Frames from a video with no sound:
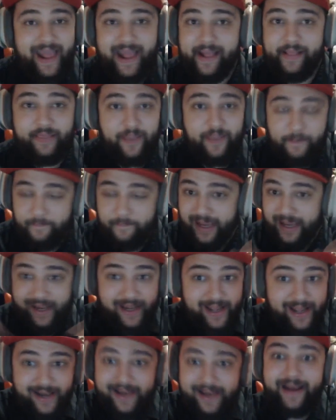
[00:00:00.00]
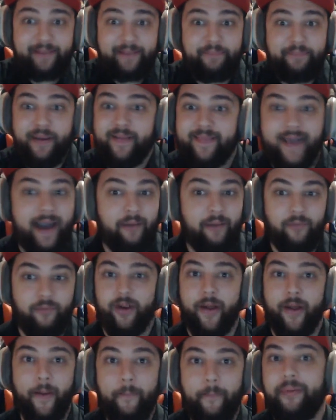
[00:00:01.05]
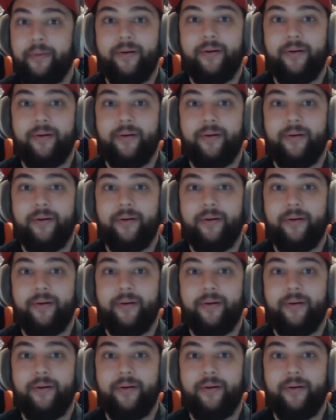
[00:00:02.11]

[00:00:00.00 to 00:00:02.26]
the media didn't pick that one up.